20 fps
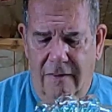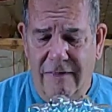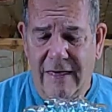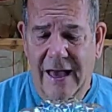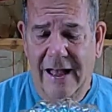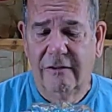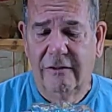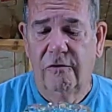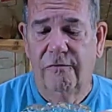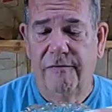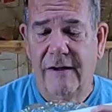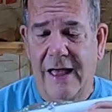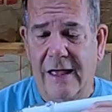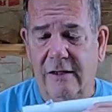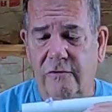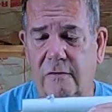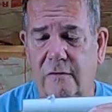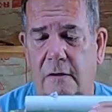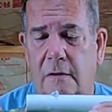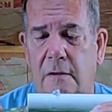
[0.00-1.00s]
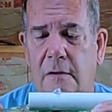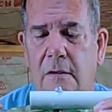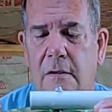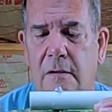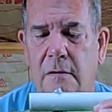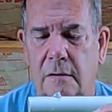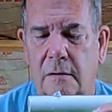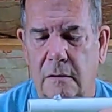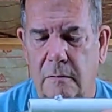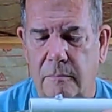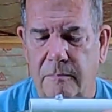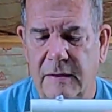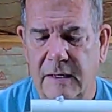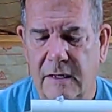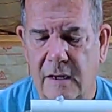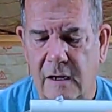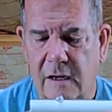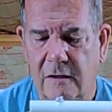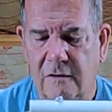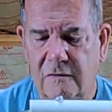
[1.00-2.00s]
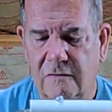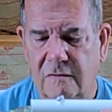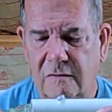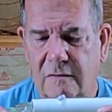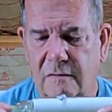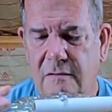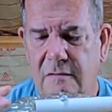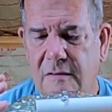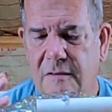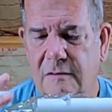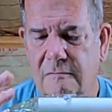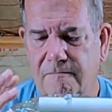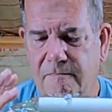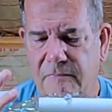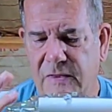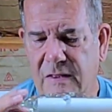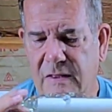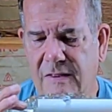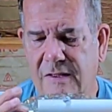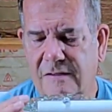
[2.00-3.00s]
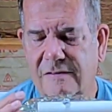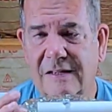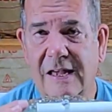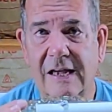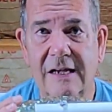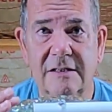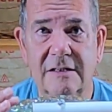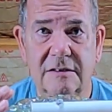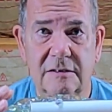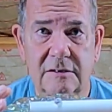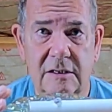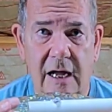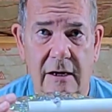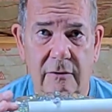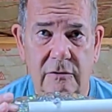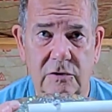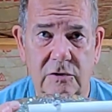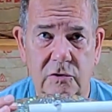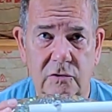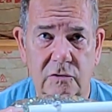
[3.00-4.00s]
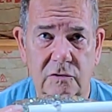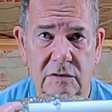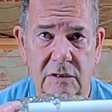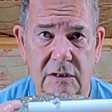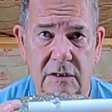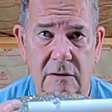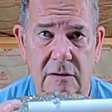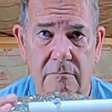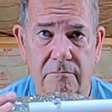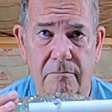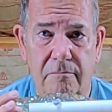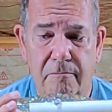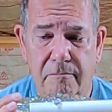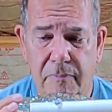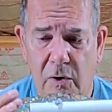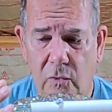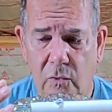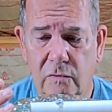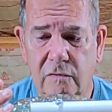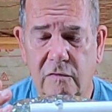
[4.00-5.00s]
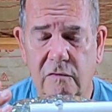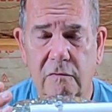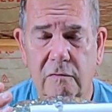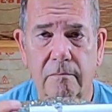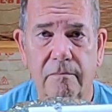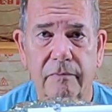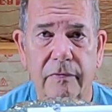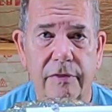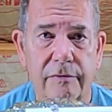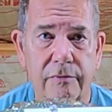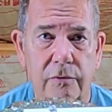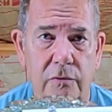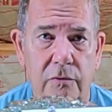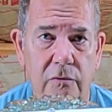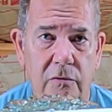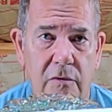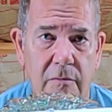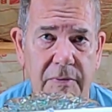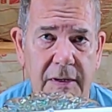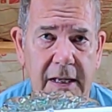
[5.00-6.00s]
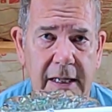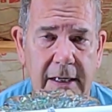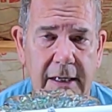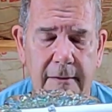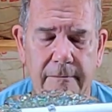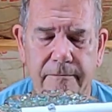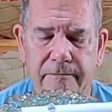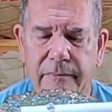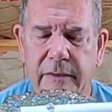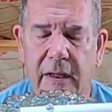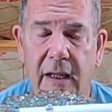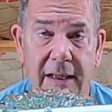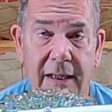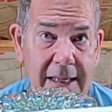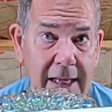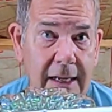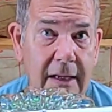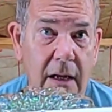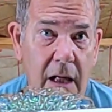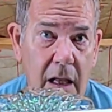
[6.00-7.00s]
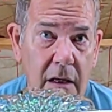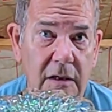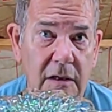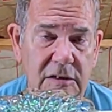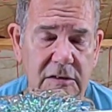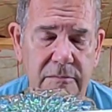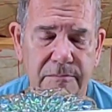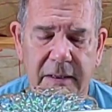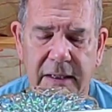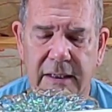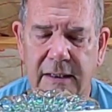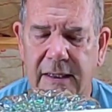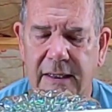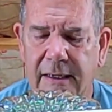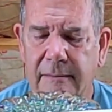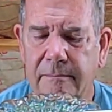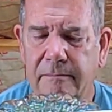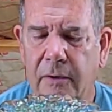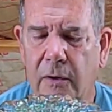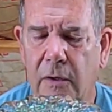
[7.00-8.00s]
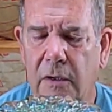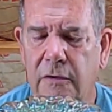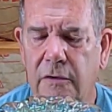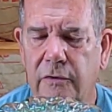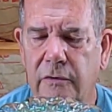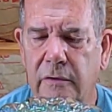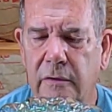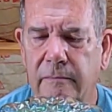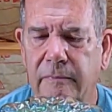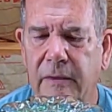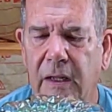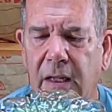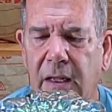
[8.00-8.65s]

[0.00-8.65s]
That's fastened because in this case I was using bolts through the plate. Again, I'll explain that part to you.